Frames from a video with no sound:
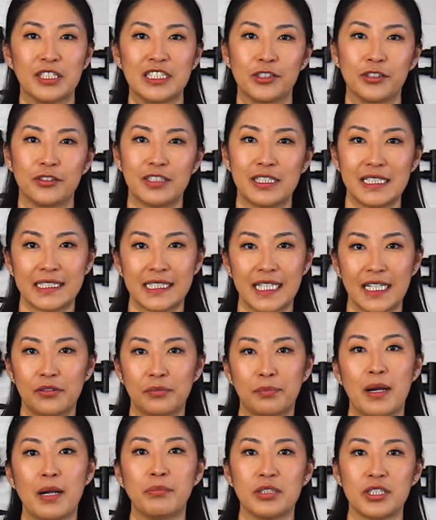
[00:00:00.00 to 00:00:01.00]
as soon as I
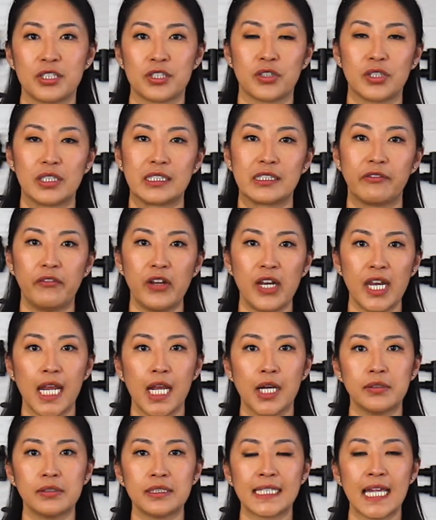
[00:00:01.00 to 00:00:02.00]
publish these
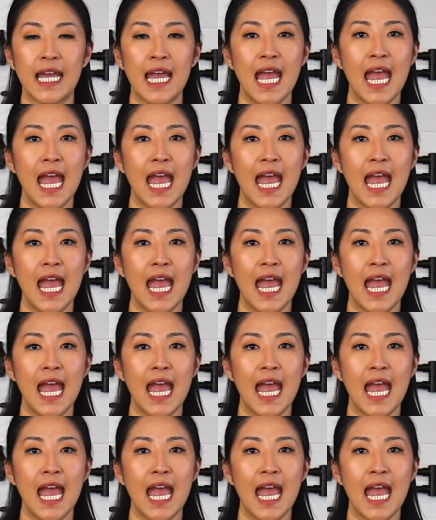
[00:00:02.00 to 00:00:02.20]
videos.